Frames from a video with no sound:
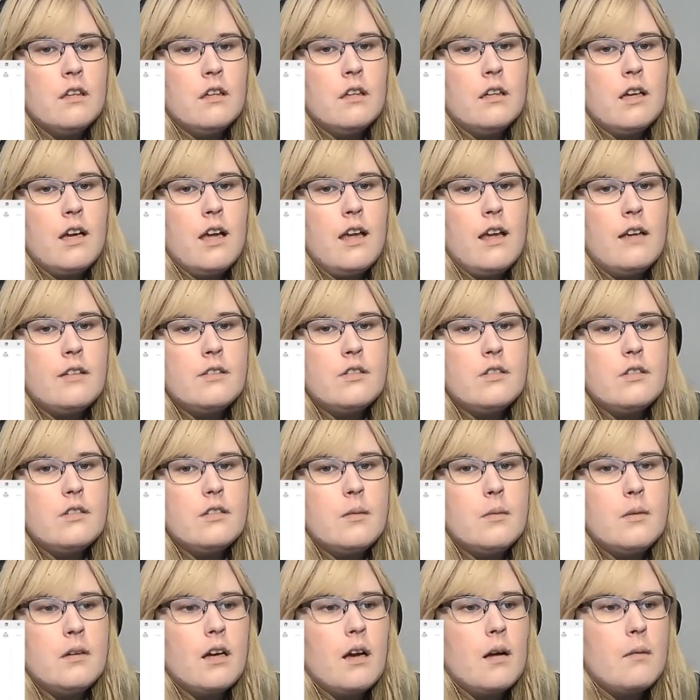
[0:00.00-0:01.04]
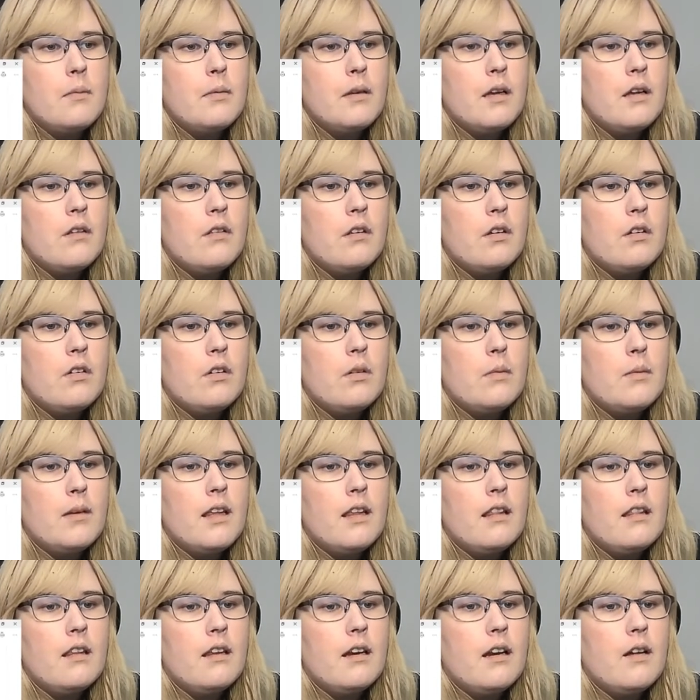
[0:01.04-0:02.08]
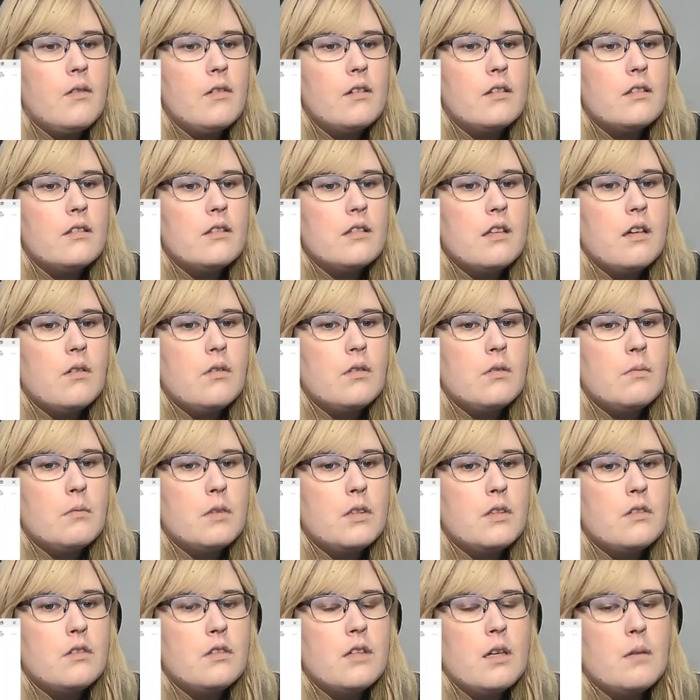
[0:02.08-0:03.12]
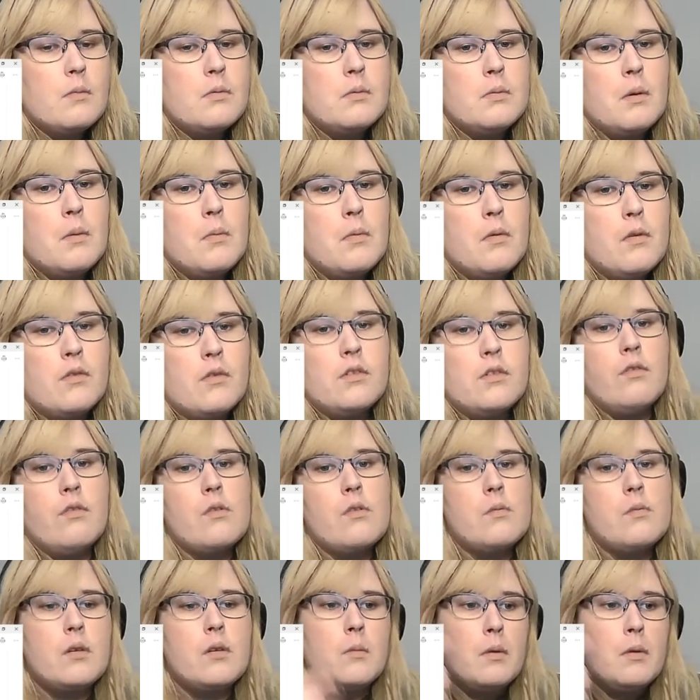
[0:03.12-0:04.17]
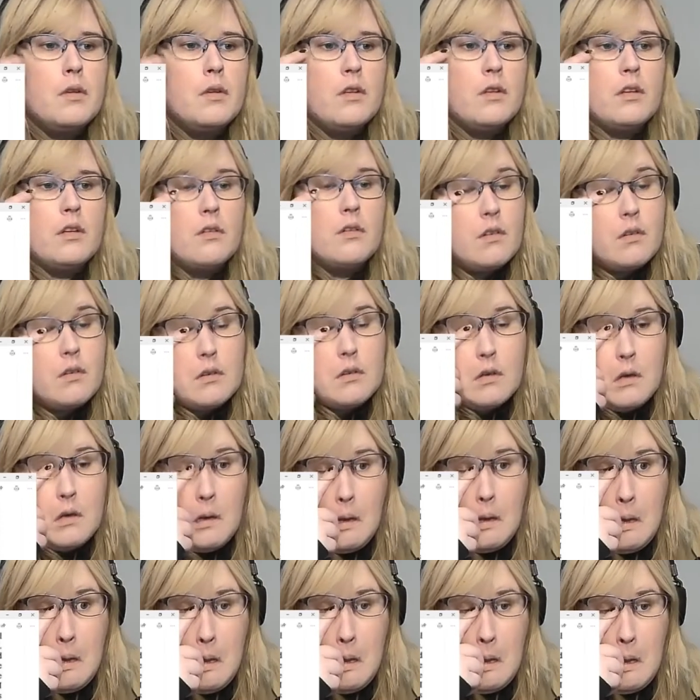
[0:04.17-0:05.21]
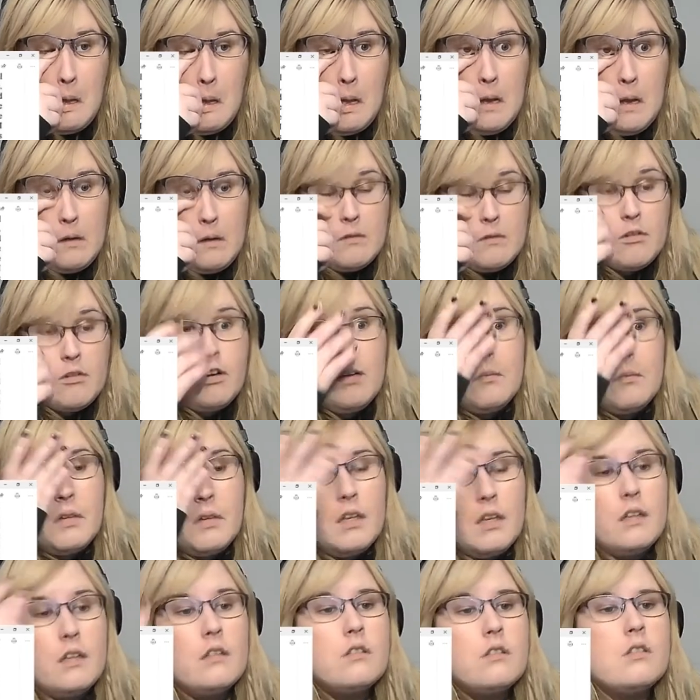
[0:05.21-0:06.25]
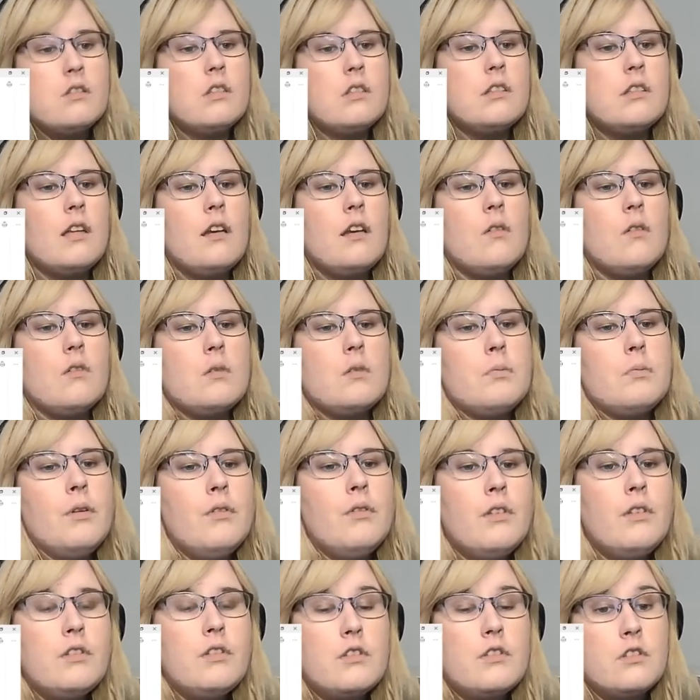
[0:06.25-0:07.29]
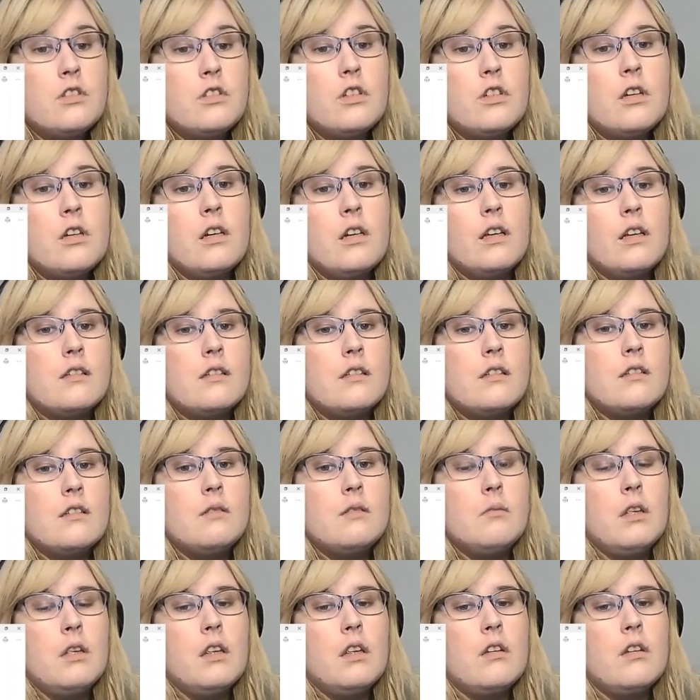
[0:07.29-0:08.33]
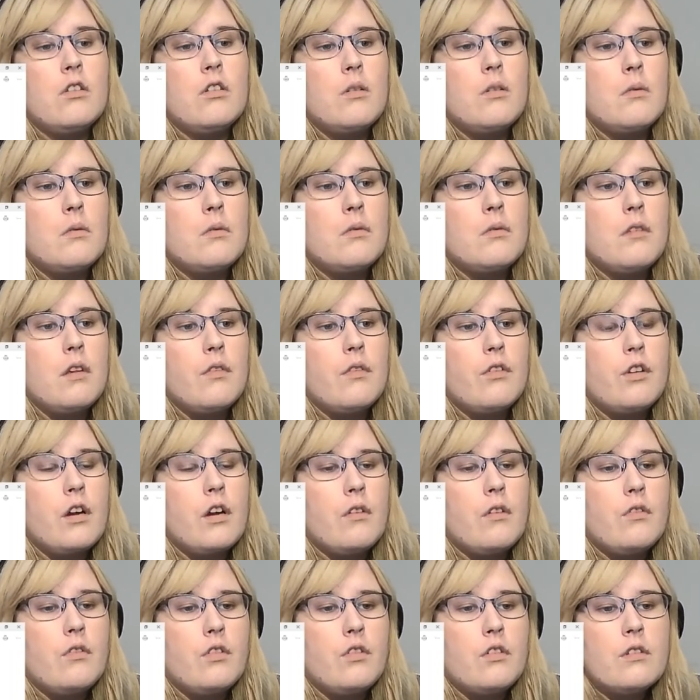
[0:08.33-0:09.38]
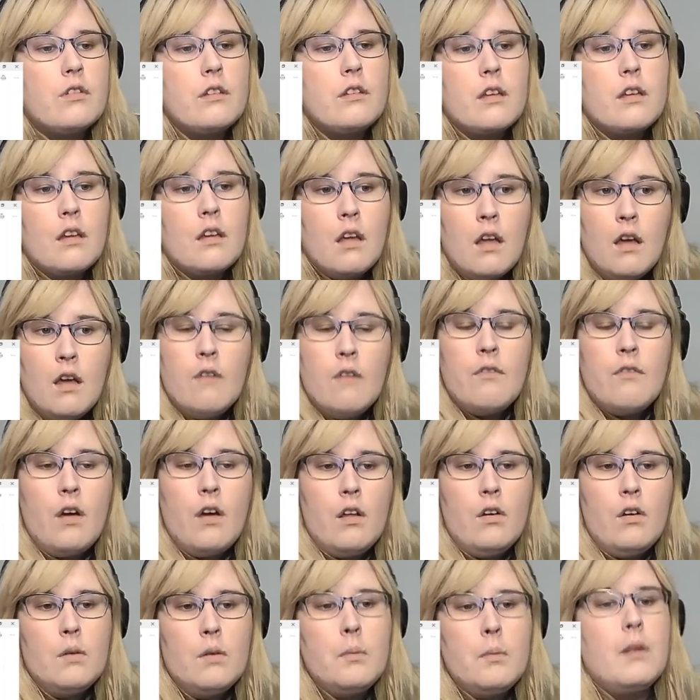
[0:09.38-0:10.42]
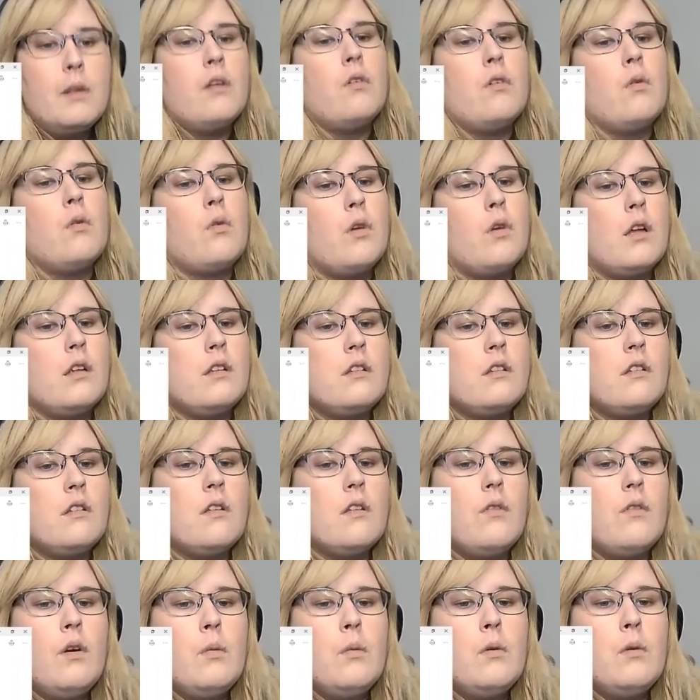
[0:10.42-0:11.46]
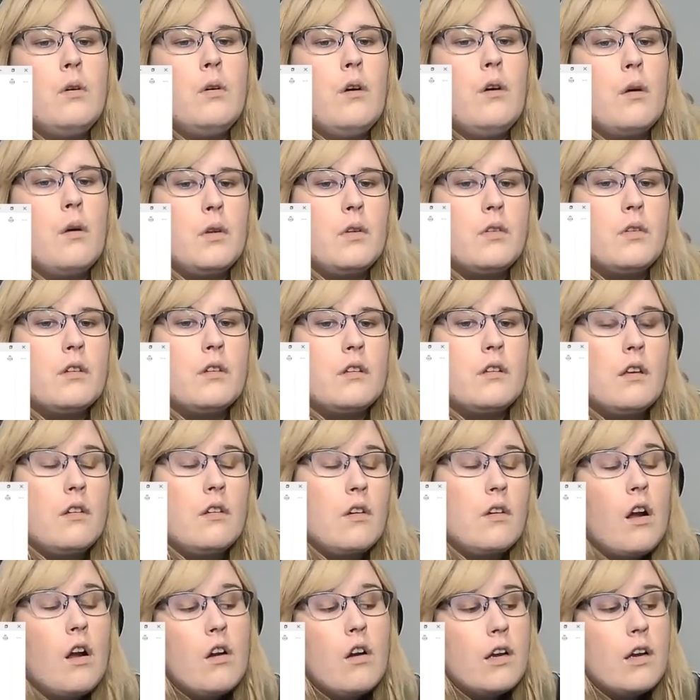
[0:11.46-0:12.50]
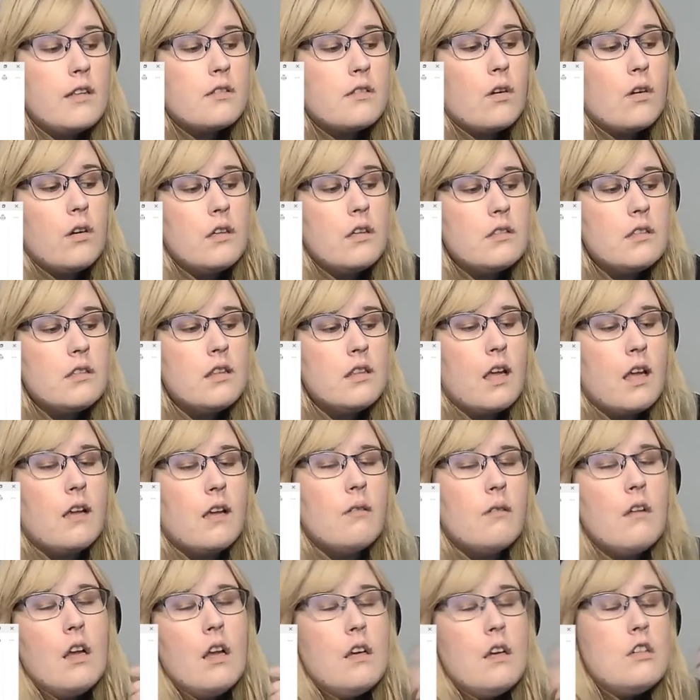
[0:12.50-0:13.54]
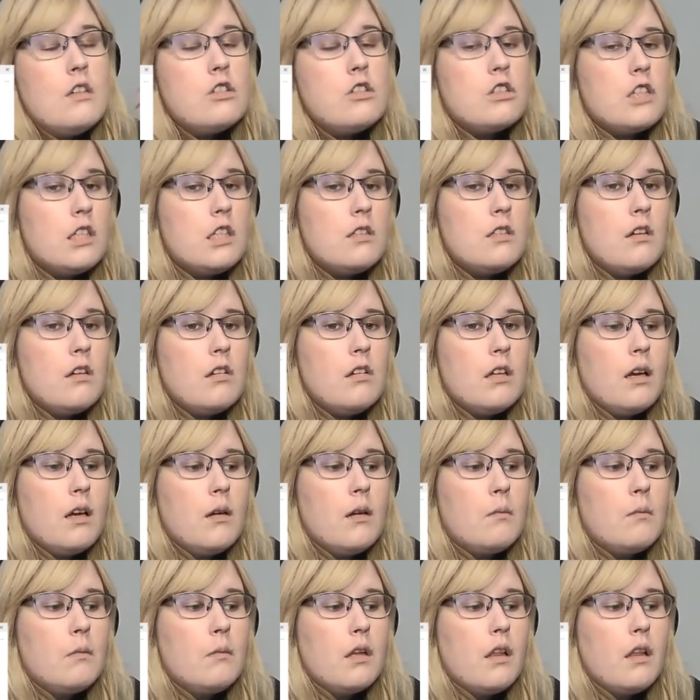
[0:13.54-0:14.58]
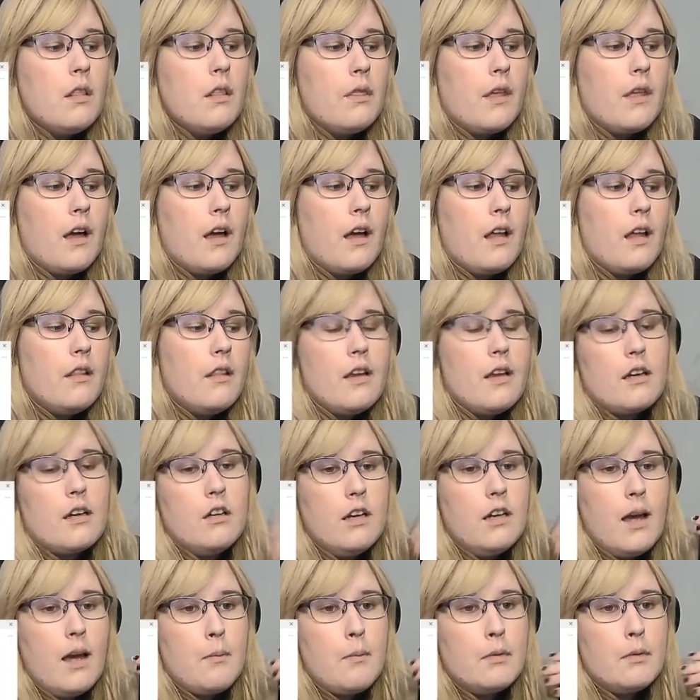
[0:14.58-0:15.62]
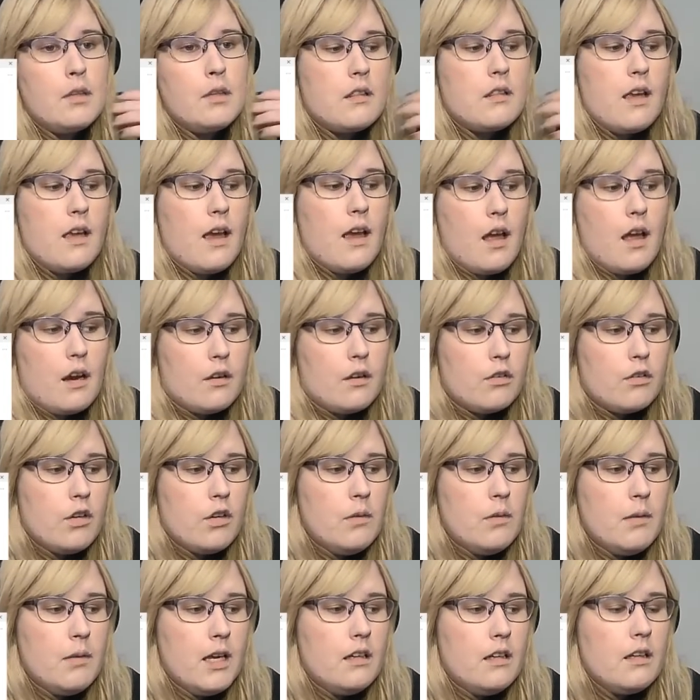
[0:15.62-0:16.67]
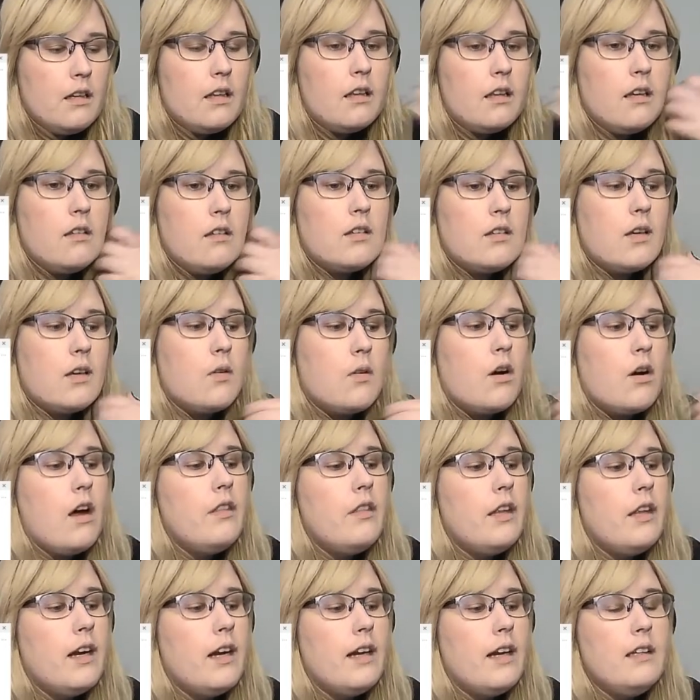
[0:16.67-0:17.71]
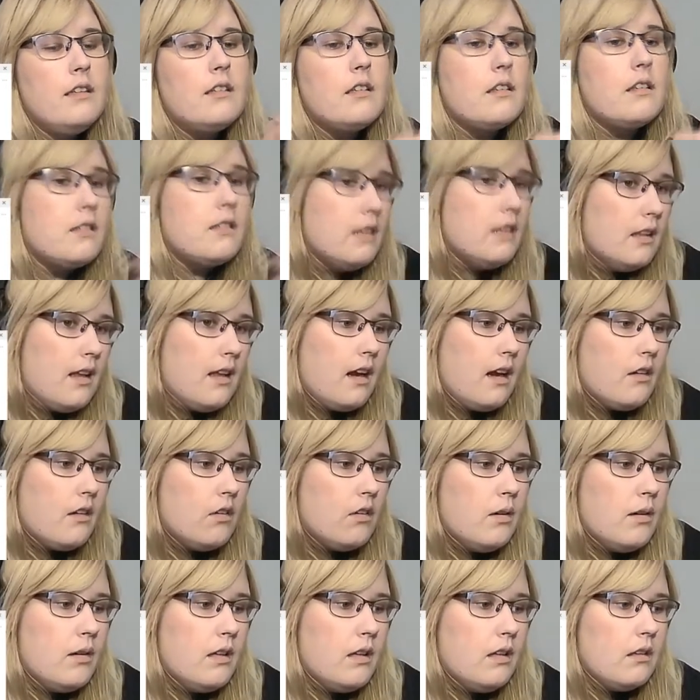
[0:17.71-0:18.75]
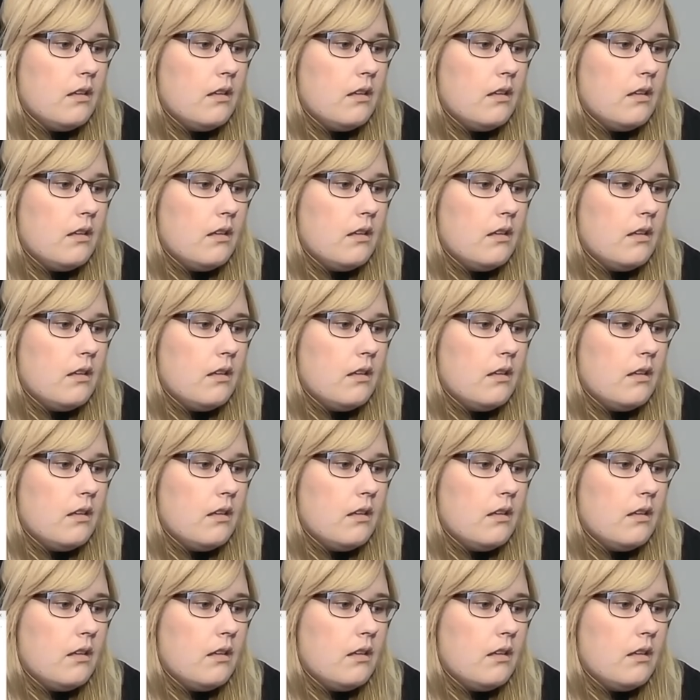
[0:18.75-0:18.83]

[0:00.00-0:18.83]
I asked her to send me a copy of the agreement, and then I would consult with Mr. Depp's people to form an opinion of the agreement. She said it was privileged and she cannot send me the agreement, therefore I refused to follow her billing request. The verbal abuse continued. Okay, so here's the thing. She told him that couldn't happen, that they had agreement, and then he was like, well, then I need to see that agreement.